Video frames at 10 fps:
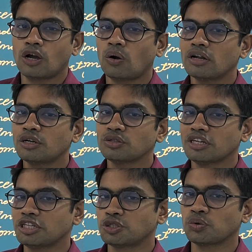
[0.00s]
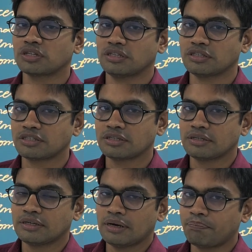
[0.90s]
According to the historians,
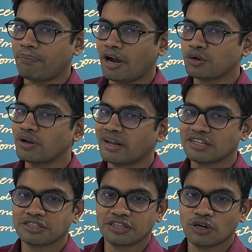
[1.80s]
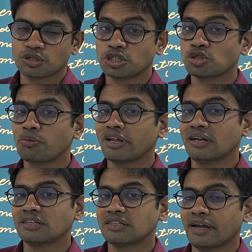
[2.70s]
Pandu dynasty or the Soma
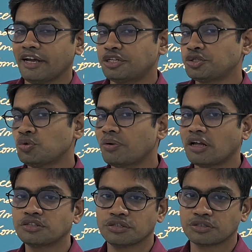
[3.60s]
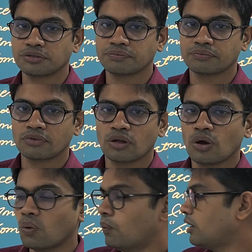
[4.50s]
dynasty had two branches.
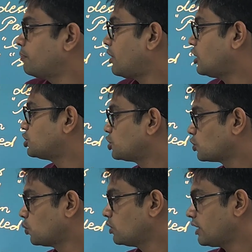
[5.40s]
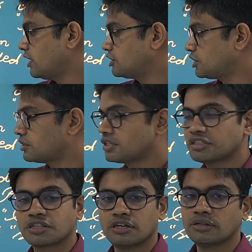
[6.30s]
One branch ruled in
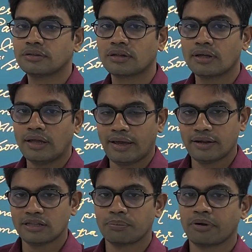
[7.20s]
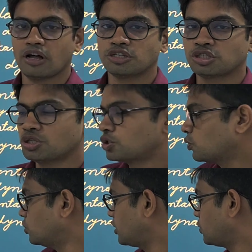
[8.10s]
Chhattisgarh, another branch
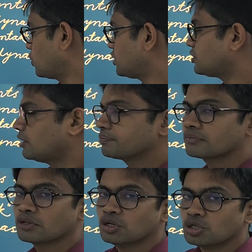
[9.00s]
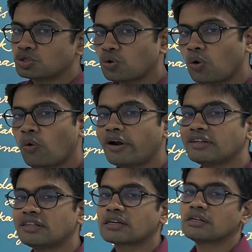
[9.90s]
ruled in Odisha. To
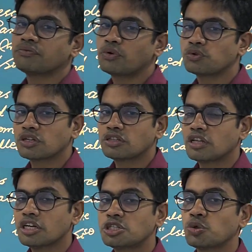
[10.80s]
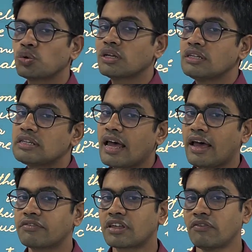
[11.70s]
avoid the confusion, the historians
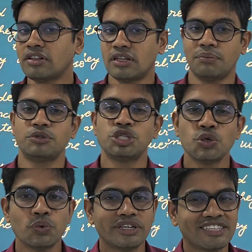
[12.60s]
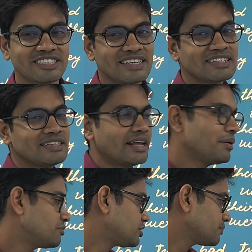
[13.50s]
have given them two distinct
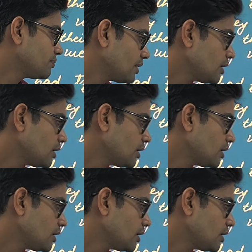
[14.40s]
names.